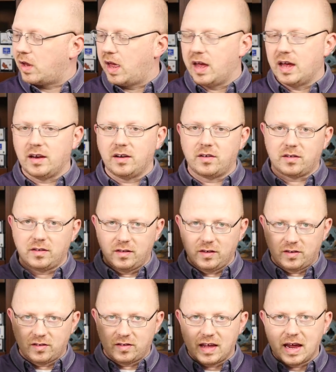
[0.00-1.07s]
and
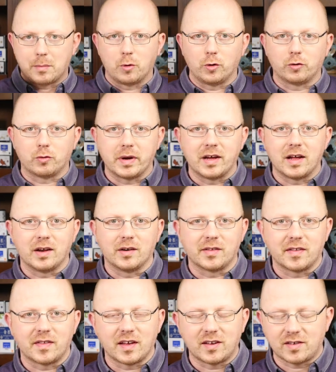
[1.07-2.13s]
this is the emerald green color
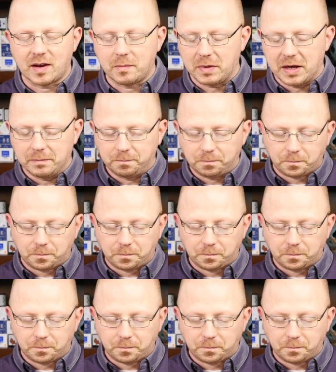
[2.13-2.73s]
that they sent me.